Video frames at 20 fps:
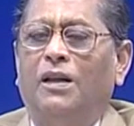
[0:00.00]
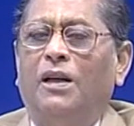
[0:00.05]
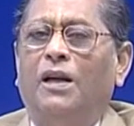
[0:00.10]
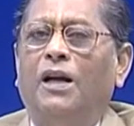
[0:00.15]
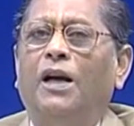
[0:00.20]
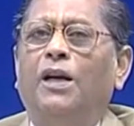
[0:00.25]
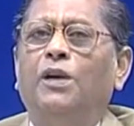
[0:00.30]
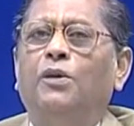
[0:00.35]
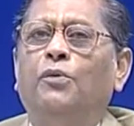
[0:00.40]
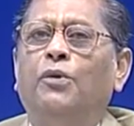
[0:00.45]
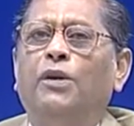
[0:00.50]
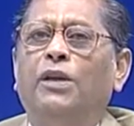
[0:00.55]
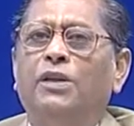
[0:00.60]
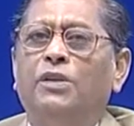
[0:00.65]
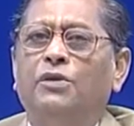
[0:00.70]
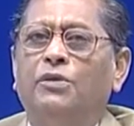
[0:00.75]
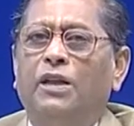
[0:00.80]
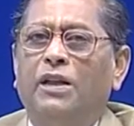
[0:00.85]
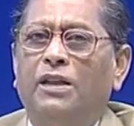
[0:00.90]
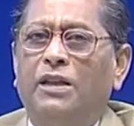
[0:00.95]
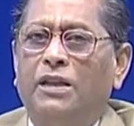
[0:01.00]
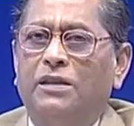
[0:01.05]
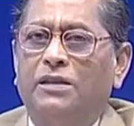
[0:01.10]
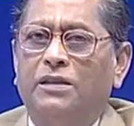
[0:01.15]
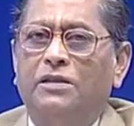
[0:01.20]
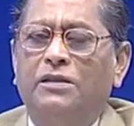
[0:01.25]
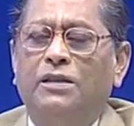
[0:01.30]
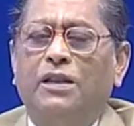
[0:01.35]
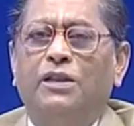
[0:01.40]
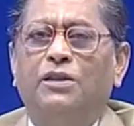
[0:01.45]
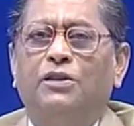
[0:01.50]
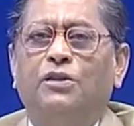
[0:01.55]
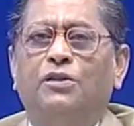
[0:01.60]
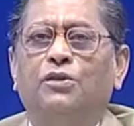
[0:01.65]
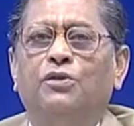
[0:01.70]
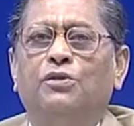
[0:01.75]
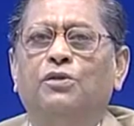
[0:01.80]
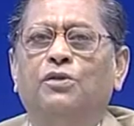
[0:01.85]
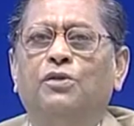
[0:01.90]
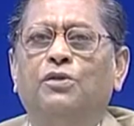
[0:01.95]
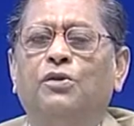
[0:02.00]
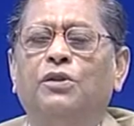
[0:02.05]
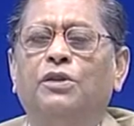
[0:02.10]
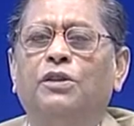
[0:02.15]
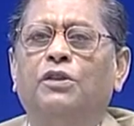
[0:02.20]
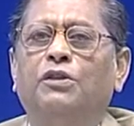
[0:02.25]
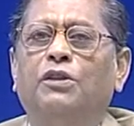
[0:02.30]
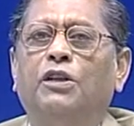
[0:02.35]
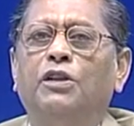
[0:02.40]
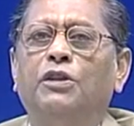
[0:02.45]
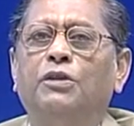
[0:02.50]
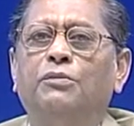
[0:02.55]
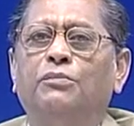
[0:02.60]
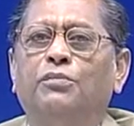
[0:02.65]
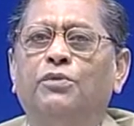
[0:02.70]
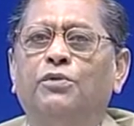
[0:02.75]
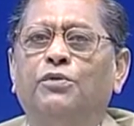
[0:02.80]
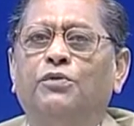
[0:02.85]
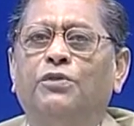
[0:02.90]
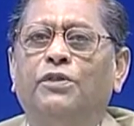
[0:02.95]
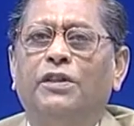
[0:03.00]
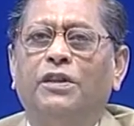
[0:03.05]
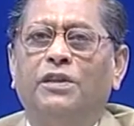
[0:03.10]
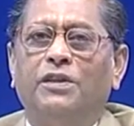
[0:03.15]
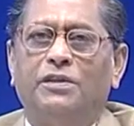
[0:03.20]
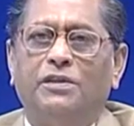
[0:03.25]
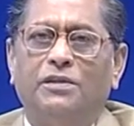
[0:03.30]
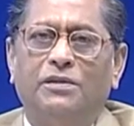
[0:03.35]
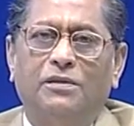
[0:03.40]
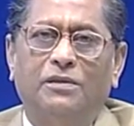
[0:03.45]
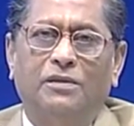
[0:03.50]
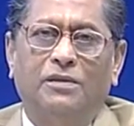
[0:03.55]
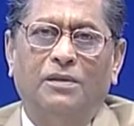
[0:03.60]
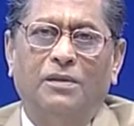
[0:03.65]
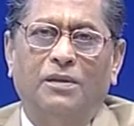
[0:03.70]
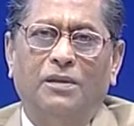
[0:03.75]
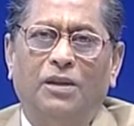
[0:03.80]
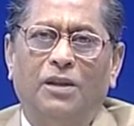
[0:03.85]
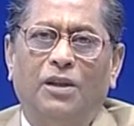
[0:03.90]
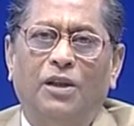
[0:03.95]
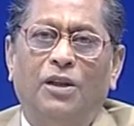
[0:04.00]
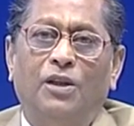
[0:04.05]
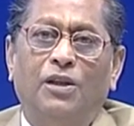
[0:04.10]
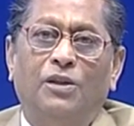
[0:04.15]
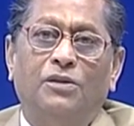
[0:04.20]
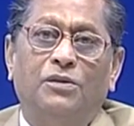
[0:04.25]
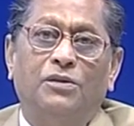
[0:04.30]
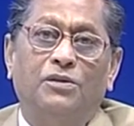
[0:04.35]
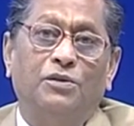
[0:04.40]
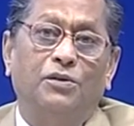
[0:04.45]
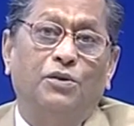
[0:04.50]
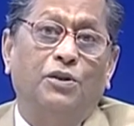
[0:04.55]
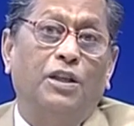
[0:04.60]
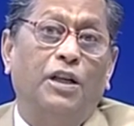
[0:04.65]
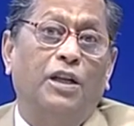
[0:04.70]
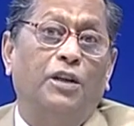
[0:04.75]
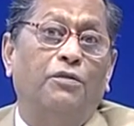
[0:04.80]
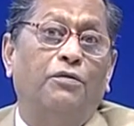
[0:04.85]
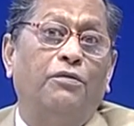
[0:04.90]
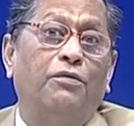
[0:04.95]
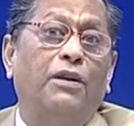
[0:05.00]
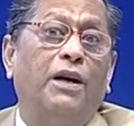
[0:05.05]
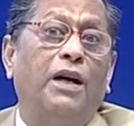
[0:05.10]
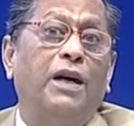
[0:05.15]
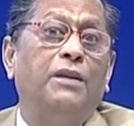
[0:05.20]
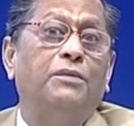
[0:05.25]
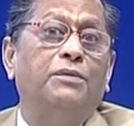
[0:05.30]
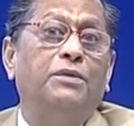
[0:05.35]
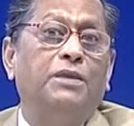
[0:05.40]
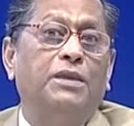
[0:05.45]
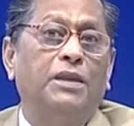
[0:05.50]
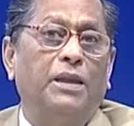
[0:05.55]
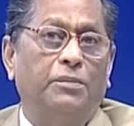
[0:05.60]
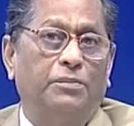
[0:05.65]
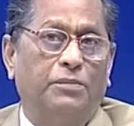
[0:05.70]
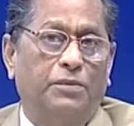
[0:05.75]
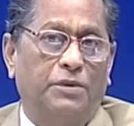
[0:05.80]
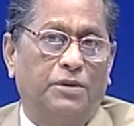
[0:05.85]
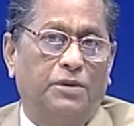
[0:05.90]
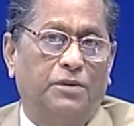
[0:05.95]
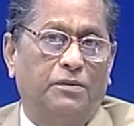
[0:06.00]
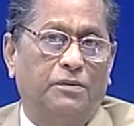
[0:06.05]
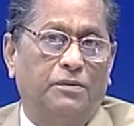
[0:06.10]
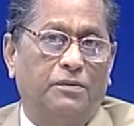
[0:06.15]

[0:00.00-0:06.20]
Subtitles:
And when you can exercise control, you can improve things. So, there are 5 steps.